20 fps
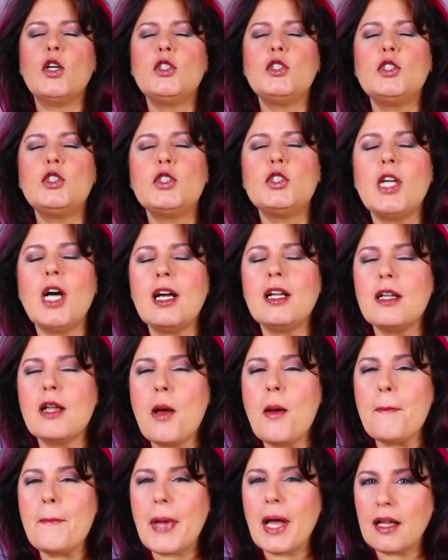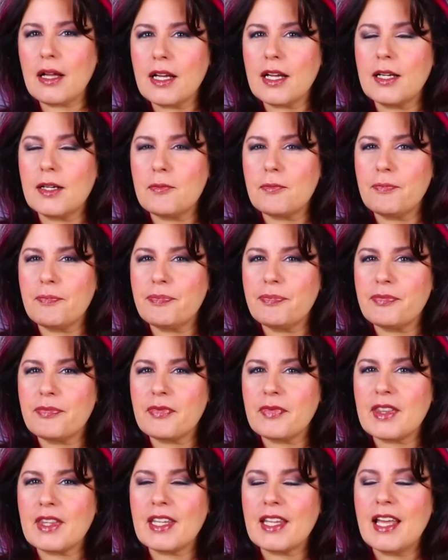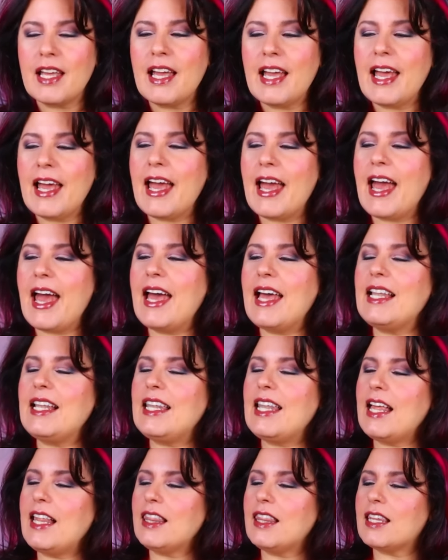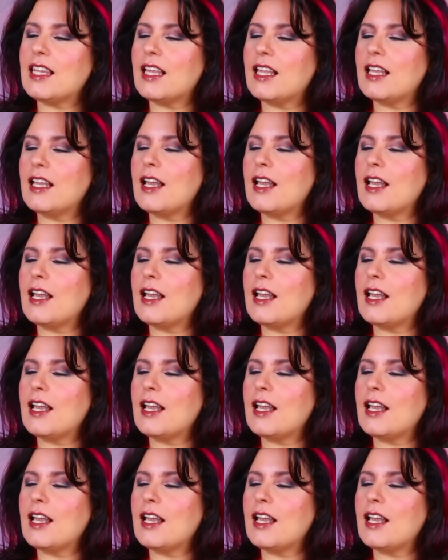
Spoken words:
shot Malcolm and let